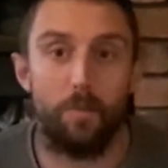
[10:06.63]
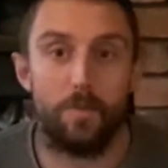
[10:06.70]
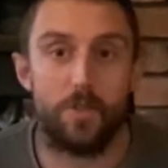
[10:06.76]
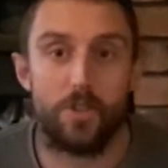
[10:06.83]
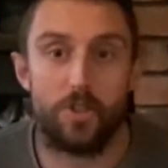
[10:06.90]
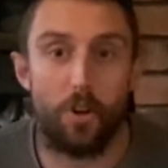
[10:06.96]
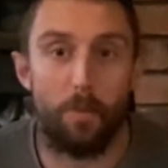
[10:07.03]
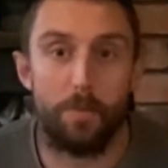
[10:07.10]

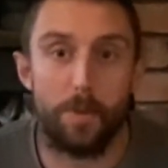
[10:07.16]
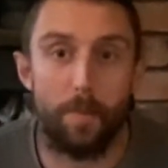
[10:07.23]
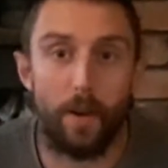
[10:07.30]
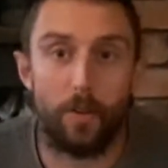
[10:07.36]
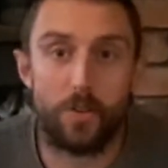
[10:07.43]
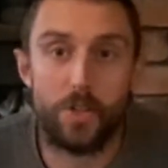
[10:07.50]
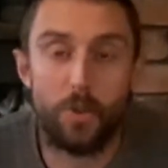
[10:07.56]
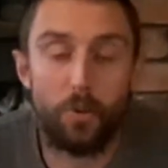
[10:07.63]
Stopped
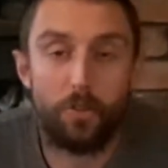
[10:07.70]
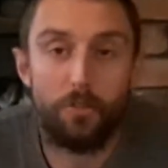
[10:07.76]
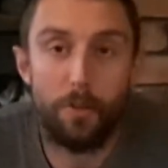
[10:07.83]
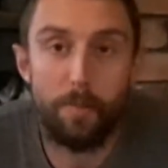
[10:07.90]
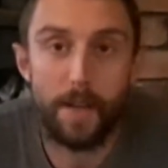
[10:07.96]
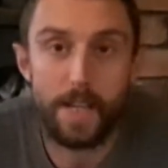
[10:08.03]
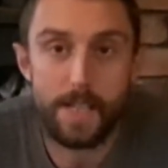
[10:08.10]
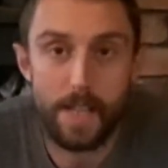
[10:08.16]
about 2 or 3
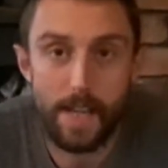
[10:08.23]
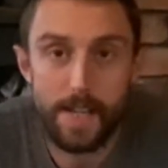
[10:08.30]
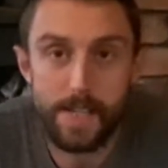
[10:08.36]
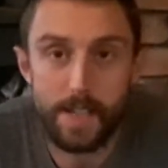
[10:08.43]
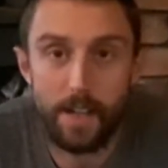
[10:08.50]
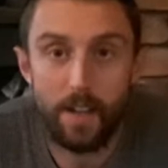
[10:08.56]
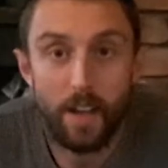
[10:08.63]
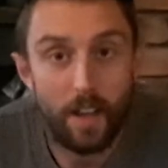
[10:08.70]
minutes
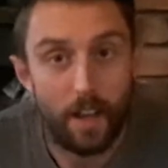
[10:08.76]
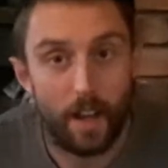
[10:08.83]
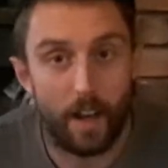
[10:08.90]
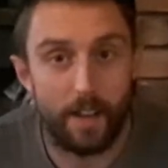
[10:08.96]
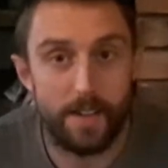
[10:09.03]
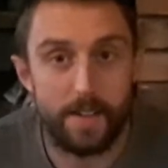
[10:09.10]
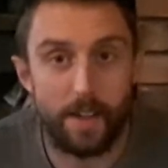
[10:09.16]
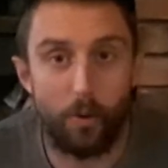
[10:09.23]
later
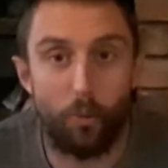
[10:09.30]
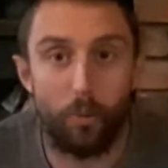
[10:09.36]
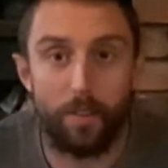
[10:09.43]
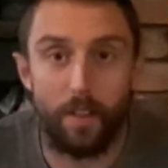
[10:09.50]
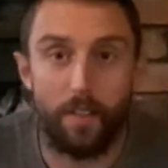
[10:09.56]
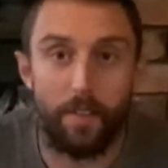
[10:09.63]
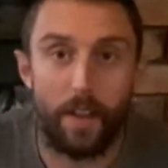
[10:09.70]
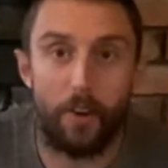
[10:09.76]
and dealt with
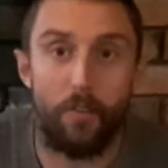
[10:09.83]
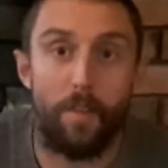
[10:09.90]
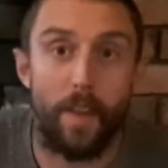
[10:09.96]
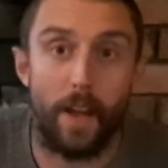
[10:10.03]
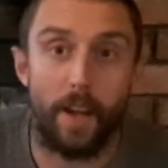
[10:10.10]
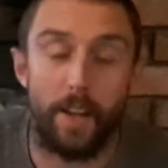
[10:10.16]
it there and then.